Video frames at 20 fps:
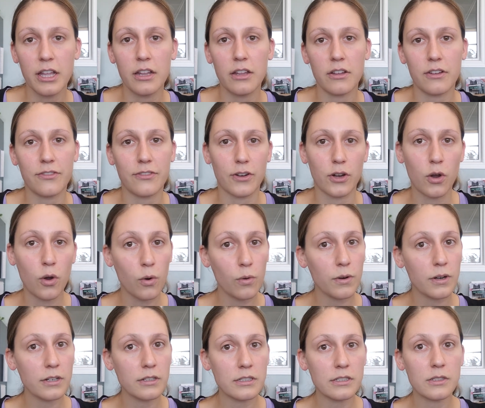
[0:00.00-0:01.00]
Look for
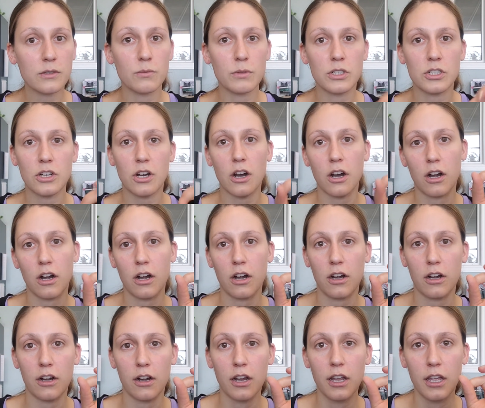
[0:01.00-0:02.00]
corns, which
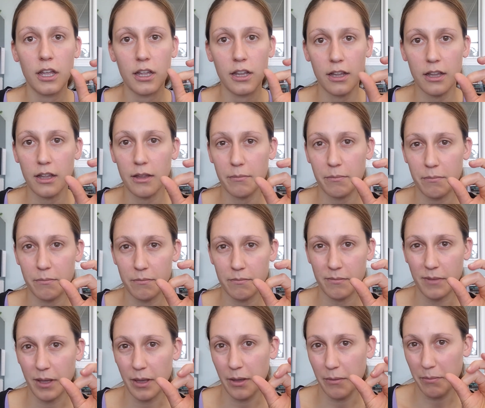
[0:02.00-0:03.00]
are
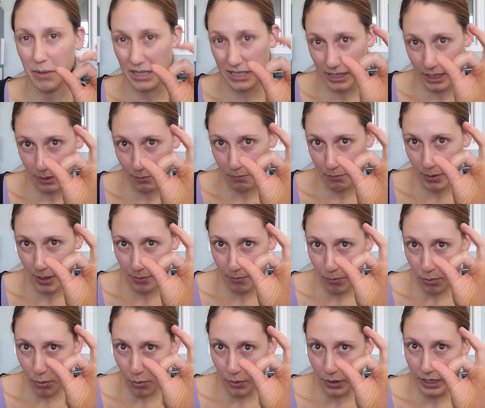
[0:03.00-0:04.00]
basically a
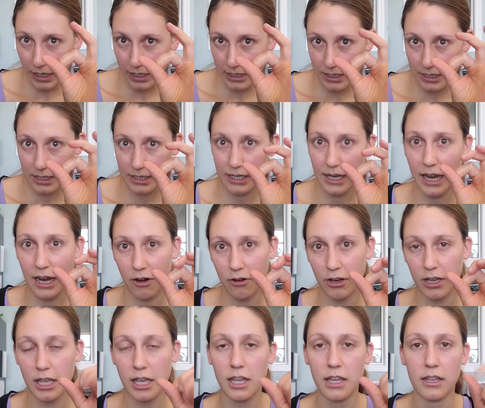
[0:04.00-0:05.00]
pinpoint
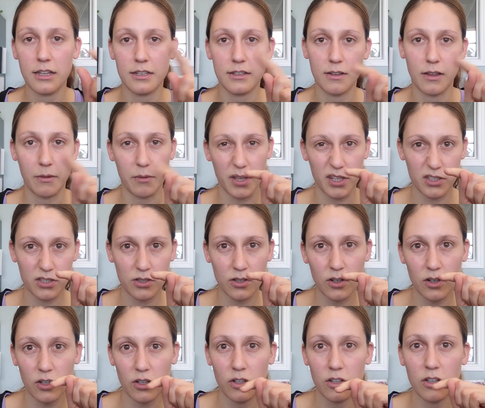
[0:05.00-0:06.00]
area, a
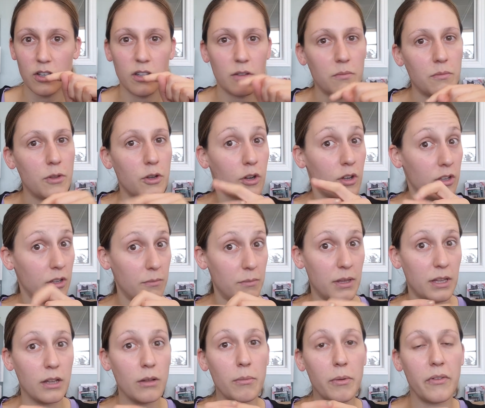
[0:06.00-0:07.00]
circle. There could be a
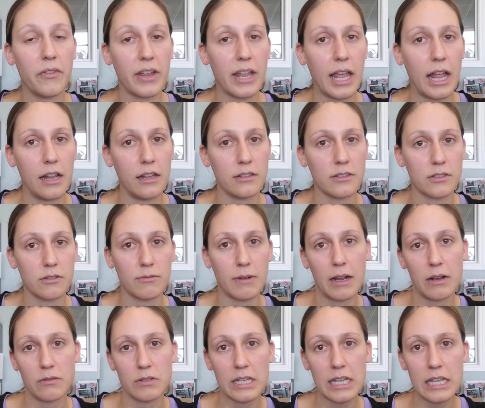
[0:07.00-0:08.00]
little bit of a callus
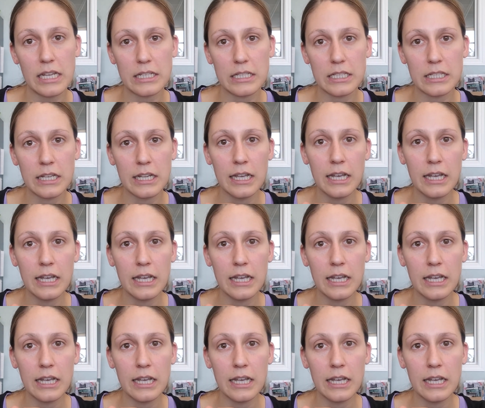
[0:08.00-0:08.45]
around it.